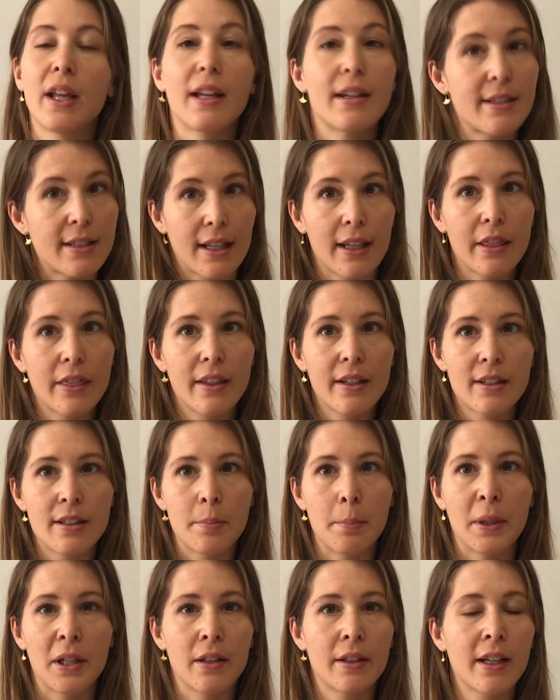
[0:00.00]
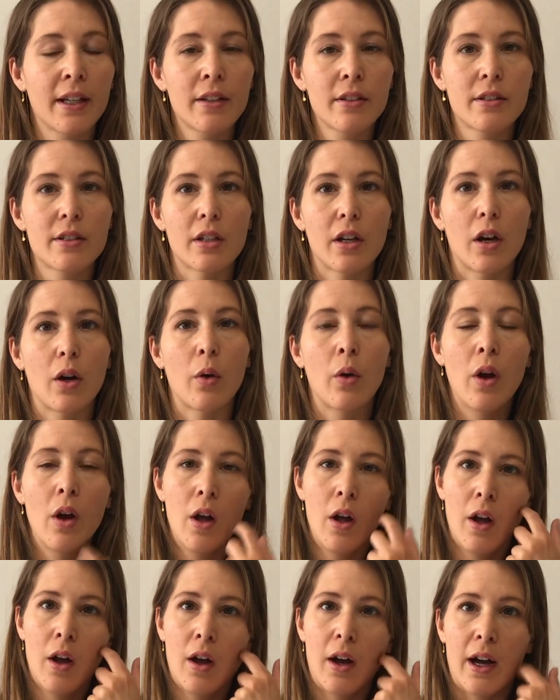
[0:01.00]
It's in this building, so
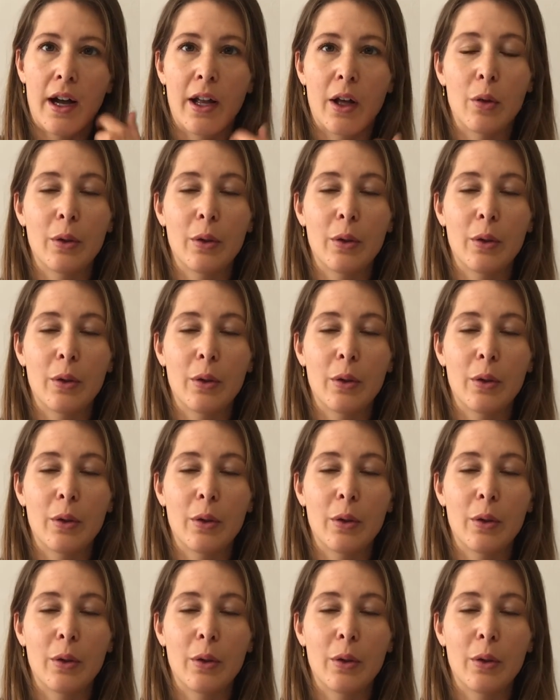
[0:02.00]
I